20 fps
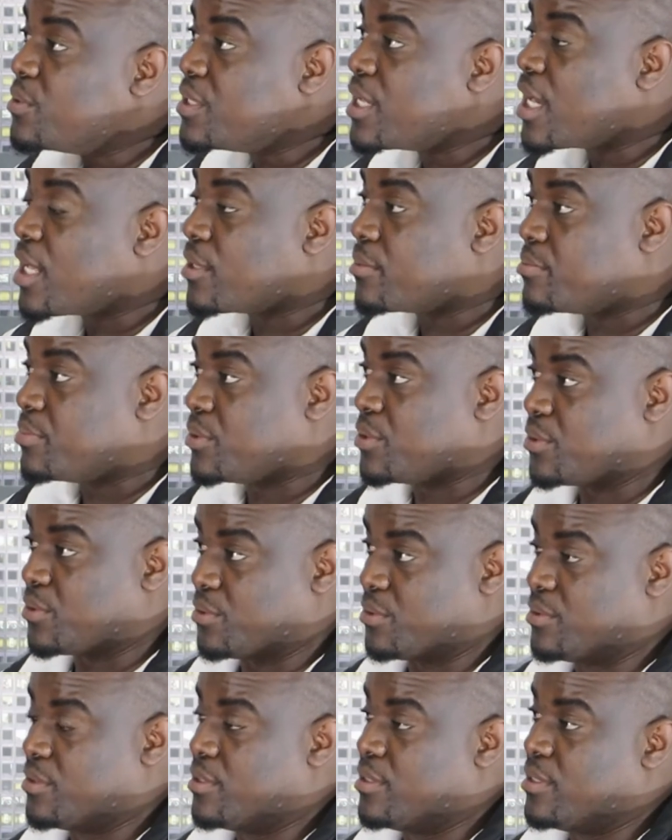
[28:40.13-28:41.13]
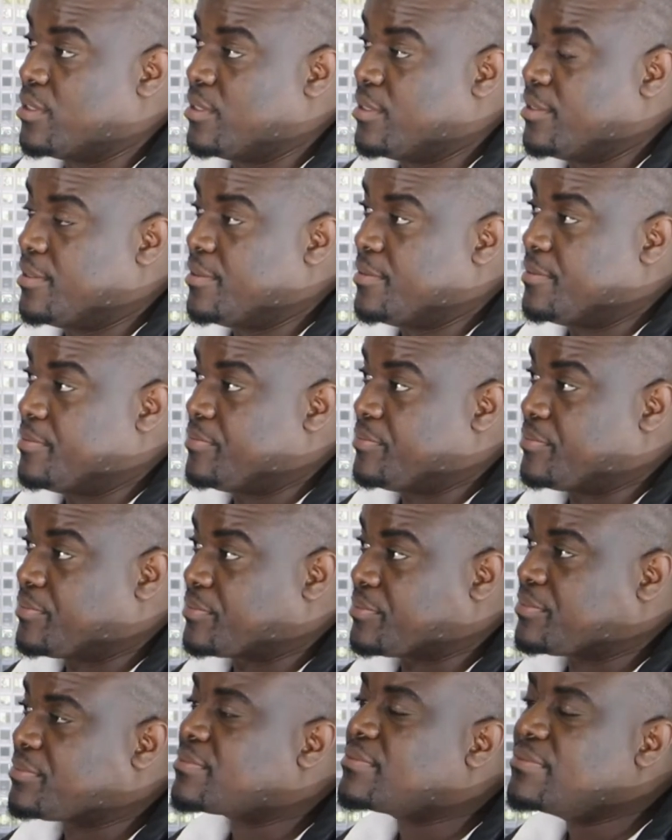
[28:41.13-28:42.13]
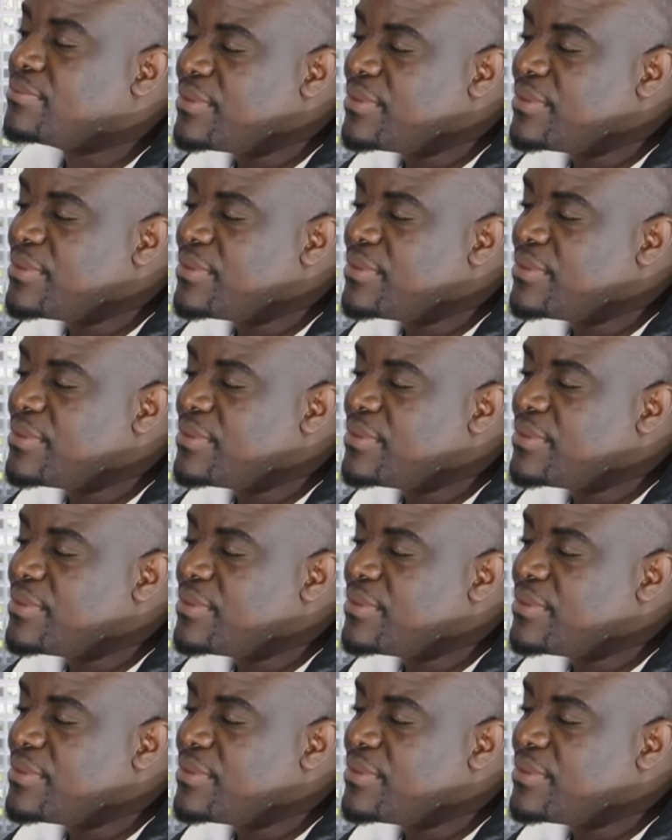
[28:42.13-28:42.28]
So you meet the needs of the client.